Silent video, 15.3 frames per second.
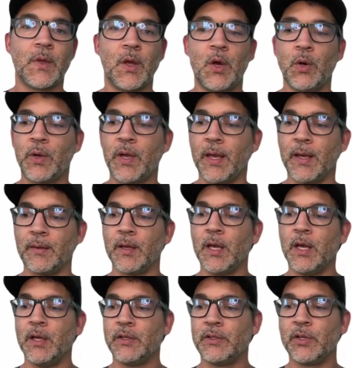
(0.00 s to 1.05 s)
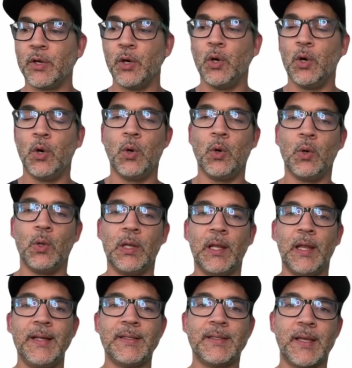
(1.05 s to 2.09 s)
Okay, so
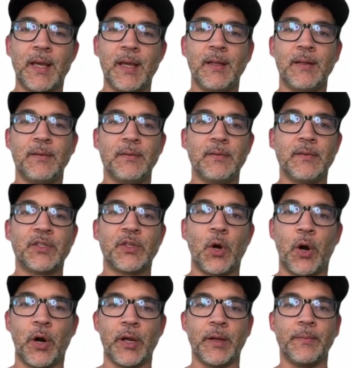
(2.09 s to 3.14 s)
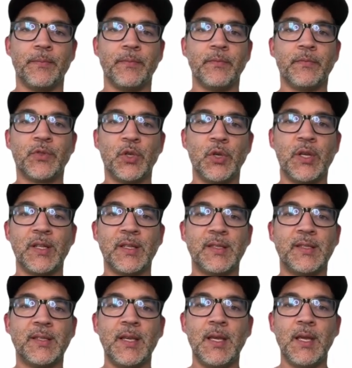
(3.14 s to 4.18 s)
let's get started. So you can
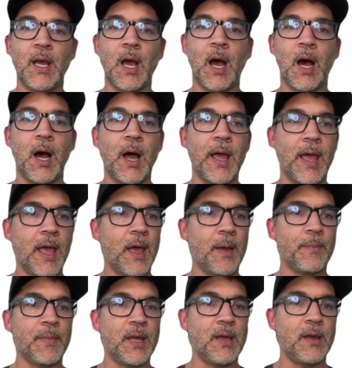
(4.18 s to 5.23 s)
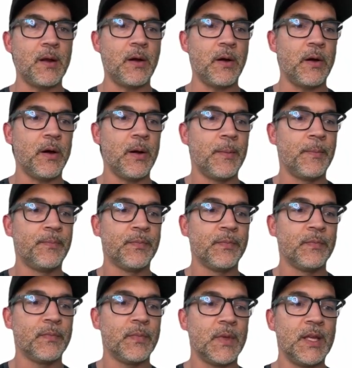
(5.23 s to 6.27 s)
see I am here
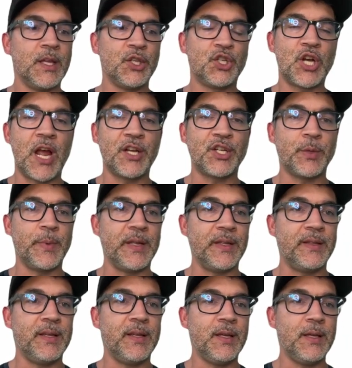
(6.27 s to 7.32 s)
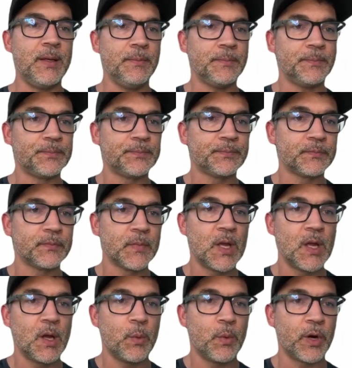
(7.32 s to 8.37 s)
in ChatGPT.
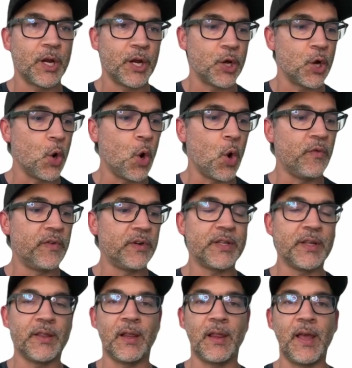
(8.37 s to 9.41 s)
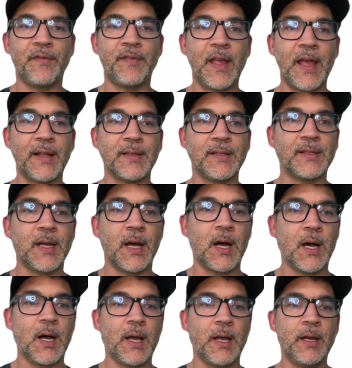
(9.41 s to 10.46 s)
We're going to go over to the left-hand
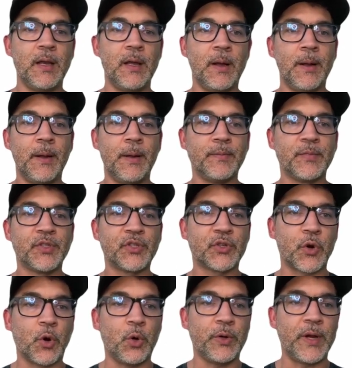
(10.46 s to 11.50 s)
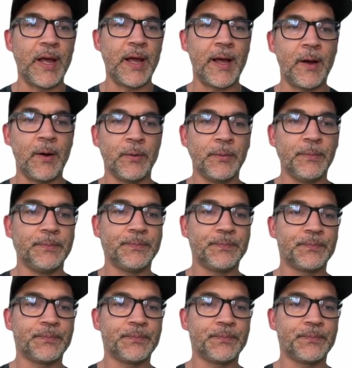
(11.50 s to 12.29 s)
side, scroll down,